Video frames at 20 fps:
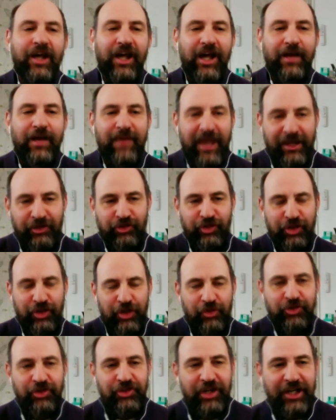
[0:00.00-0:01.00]

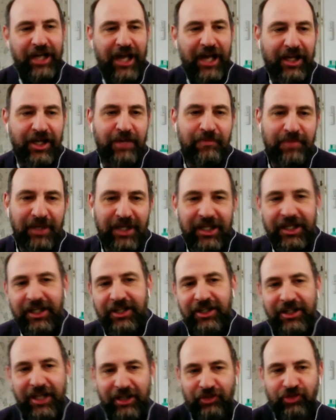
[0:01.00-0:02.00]
execute it in our company in
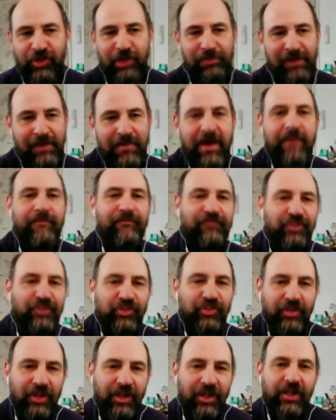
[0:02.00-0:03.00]
the next couple of months?
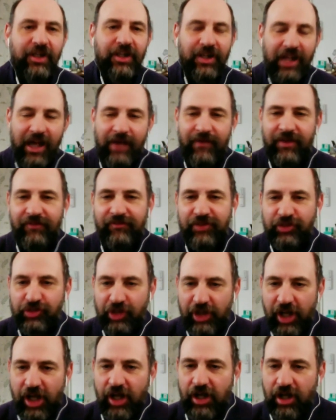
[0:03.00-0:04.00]
I mean, there's a
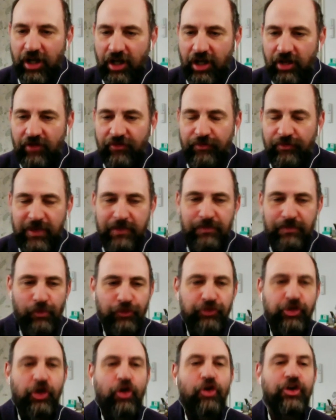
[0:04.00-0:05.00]
lot of people
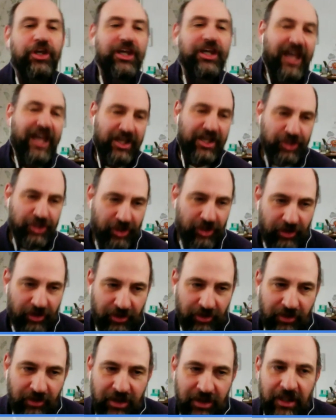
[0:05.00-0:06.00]
talking
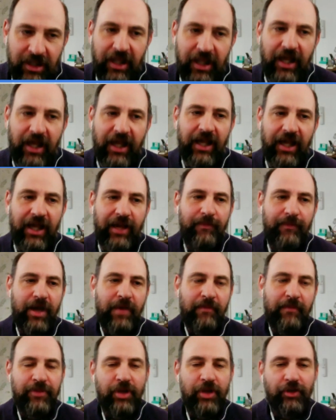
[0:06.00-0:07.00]
Agile,
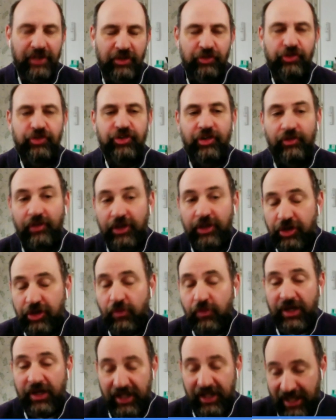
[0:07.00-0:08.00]
I'm not necessarily
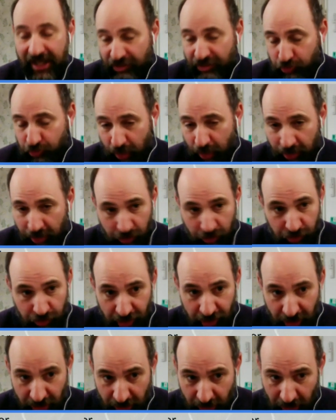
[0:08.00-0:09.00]
doing it. That's why you see
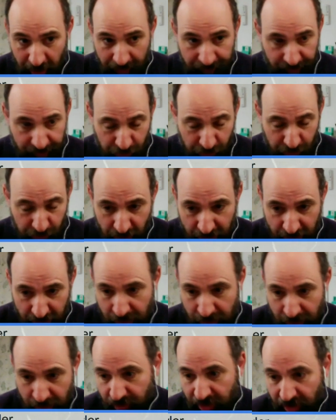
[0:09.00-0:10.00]
a lot of
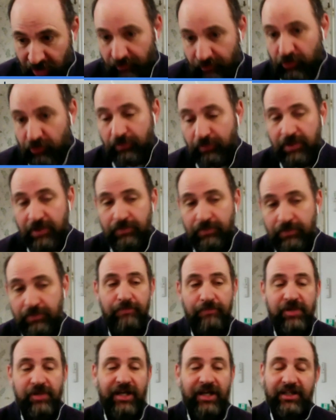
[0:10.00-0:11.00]
frustration from some people
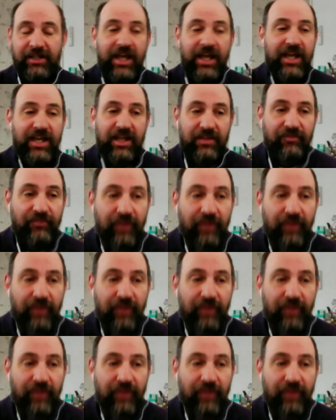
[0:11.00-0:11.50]
like Bragg Dave